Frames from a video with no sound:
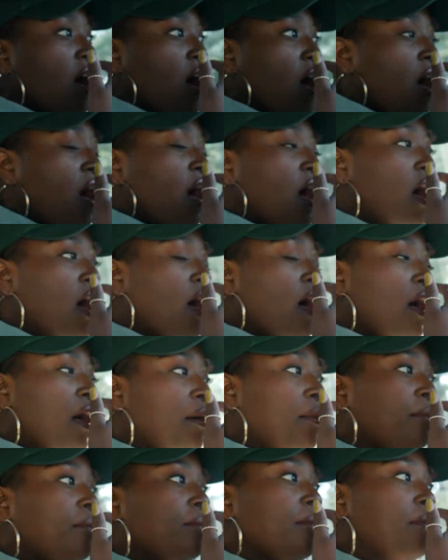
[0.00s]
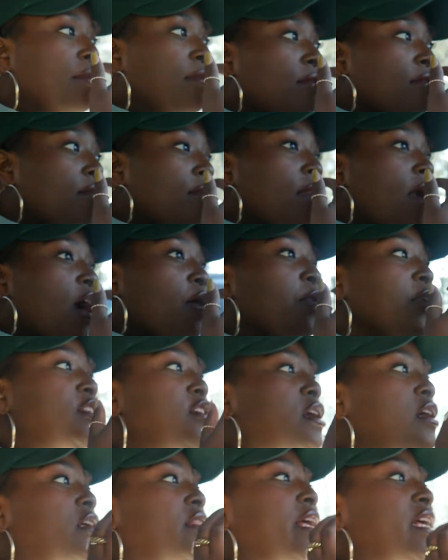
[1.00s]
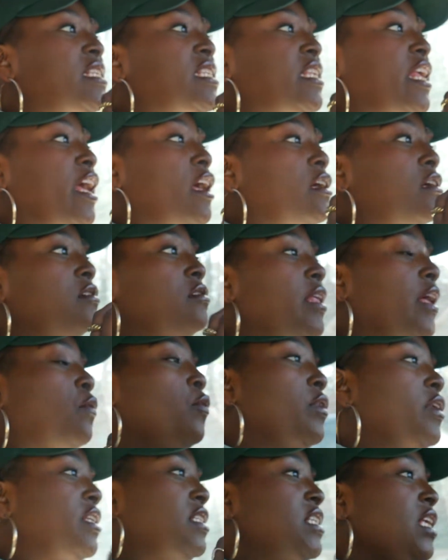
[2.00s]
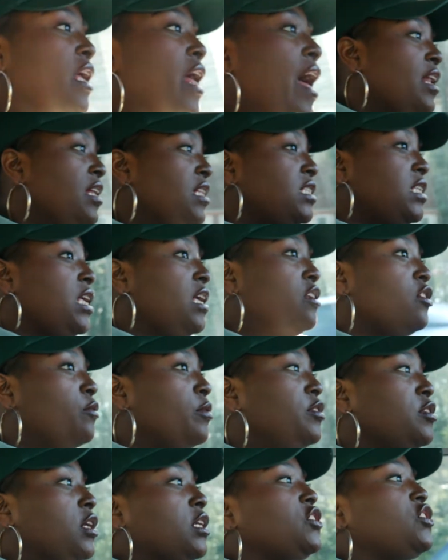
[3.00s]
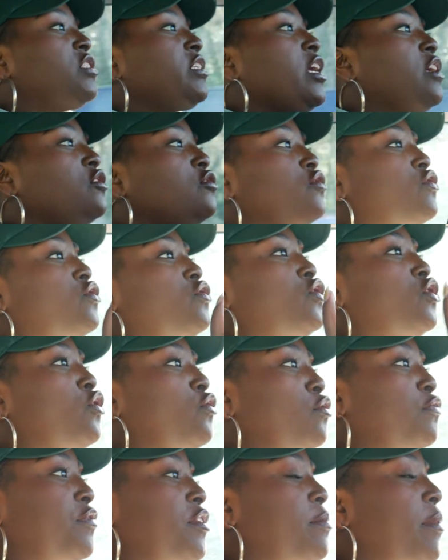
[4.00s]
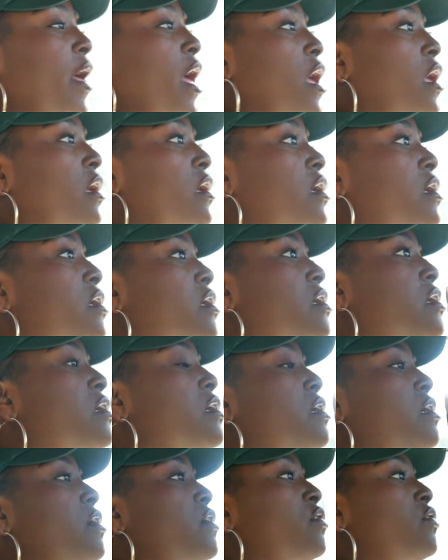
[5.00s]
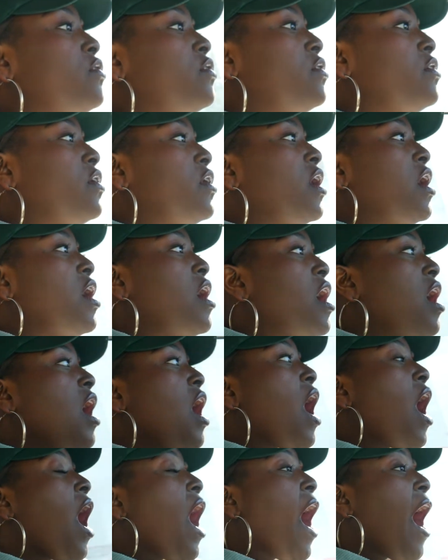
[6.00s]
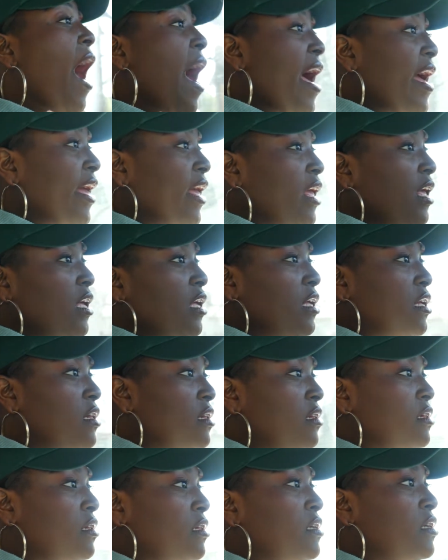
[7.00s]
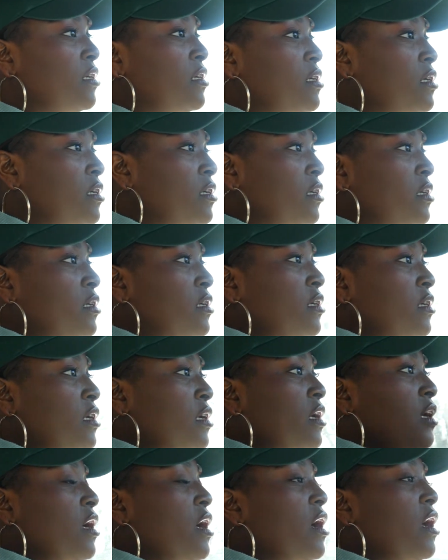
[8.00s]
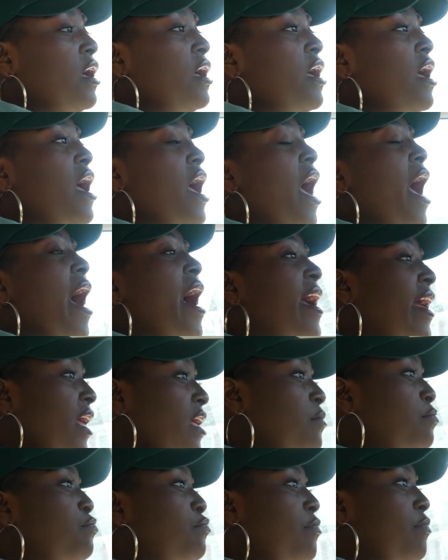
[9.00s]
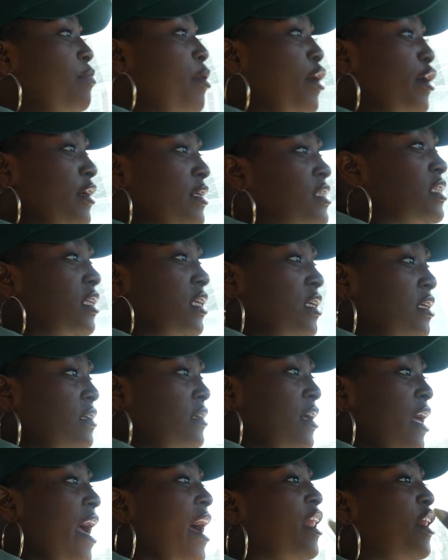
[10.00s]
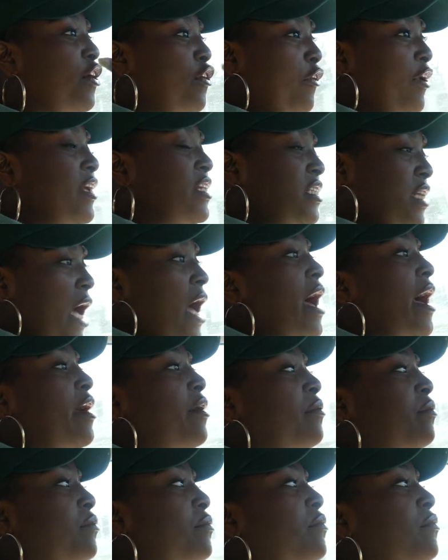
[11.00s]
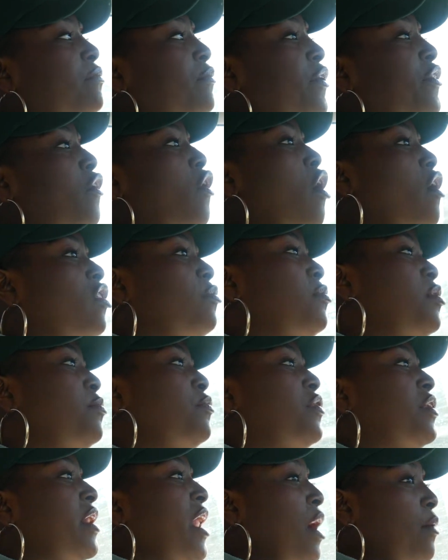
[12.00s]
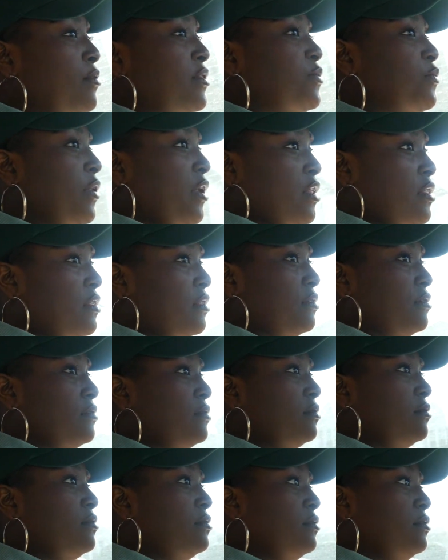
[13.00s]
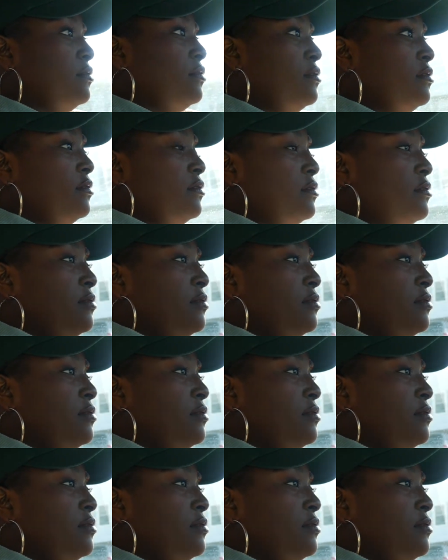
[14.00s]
Um, are we talking like scale, like 1 to 10 of 10? Or are we talking just, just like general feedback? It. Like, was it a good time? I it sucked. I'll never do it again. I personally had a great time Amen. with all the people that I was with. Amen.